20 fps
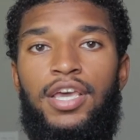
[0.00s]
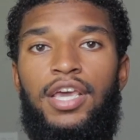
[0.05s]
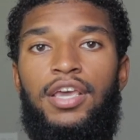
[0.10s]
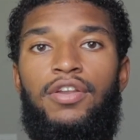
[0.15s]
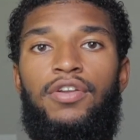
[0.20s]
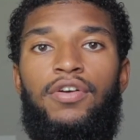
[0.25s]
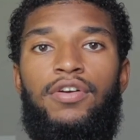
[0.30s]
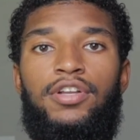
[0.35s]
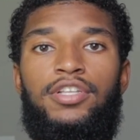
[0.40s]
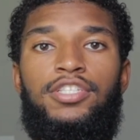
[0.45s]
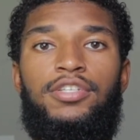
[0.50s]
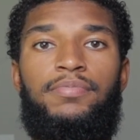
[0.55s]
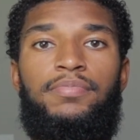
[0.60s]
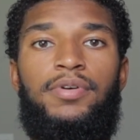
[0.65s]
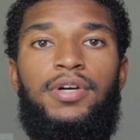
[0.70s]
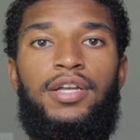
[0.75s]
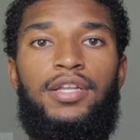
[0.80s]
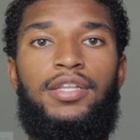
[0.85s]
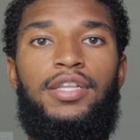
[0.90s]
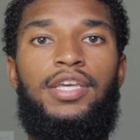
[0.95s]
in order to
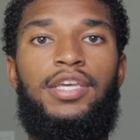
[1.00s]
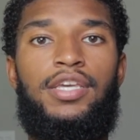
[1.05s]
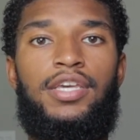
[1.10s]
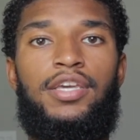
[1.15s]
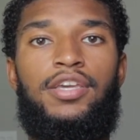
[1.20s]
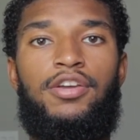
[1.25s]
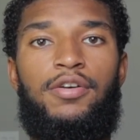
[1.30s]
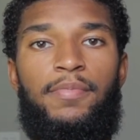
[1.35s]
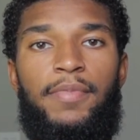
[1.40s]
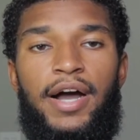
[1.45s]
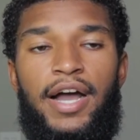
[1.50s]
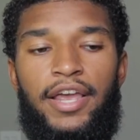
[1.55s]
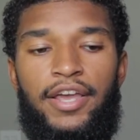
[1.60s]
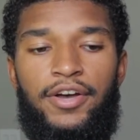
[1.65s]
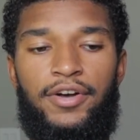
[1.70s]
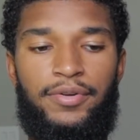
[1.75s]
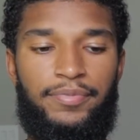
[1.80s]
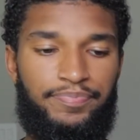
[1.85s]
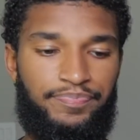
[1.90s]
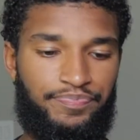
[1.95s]
put a link in your
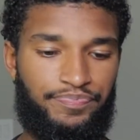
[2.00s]
bio.